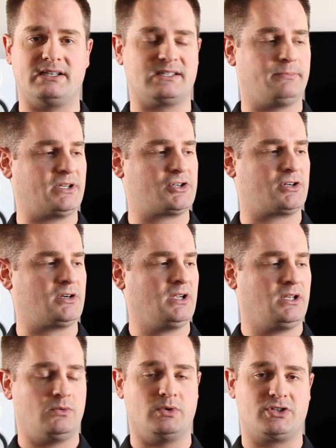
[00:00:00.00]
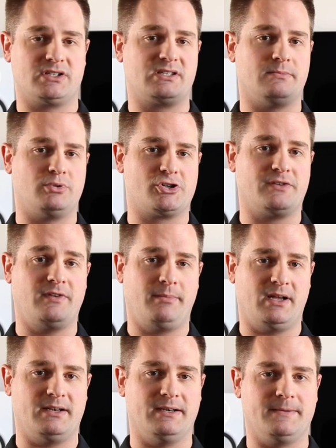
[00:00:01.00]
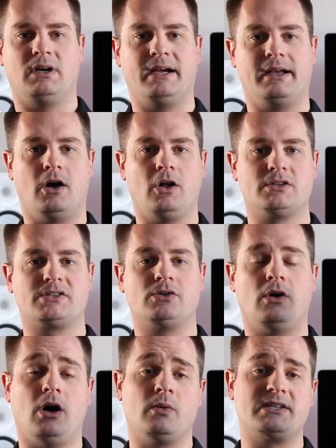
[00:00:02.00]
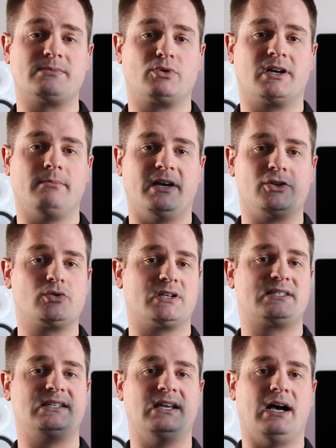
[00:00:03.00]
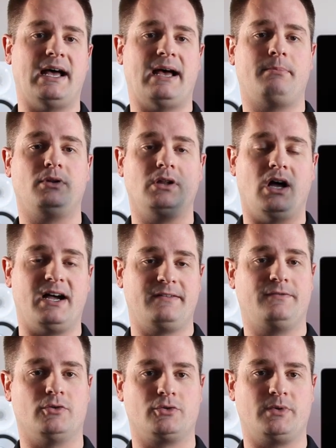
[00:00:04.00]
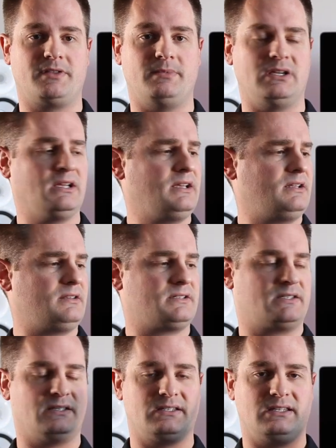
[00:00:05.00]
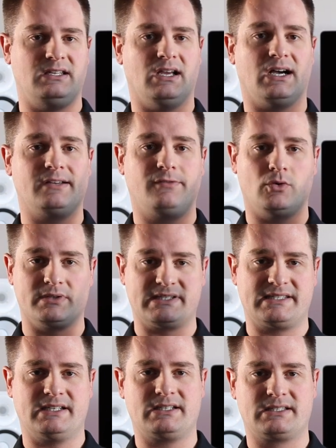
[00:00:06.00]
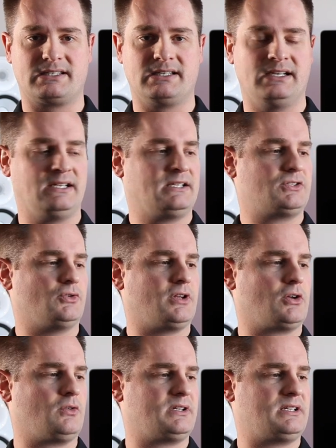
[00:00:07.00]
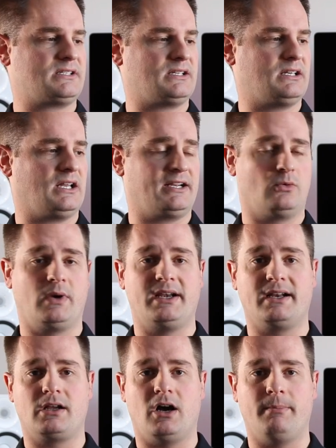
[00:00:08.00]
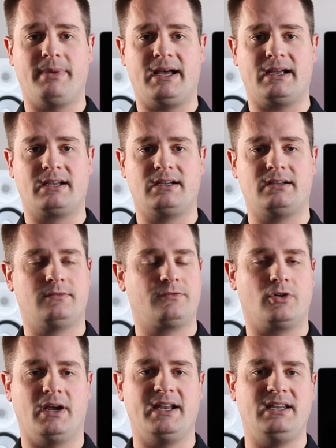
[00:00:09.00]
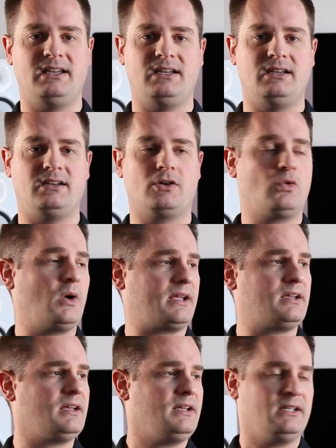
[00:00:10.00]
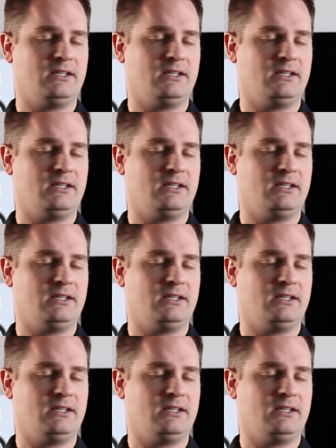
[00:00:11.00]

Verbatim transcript: takes a picture with just the push of a button. I also always bring my trusty Apple iPhone with me. This is the iPhone six. So not only is it lightweight and compact for any quick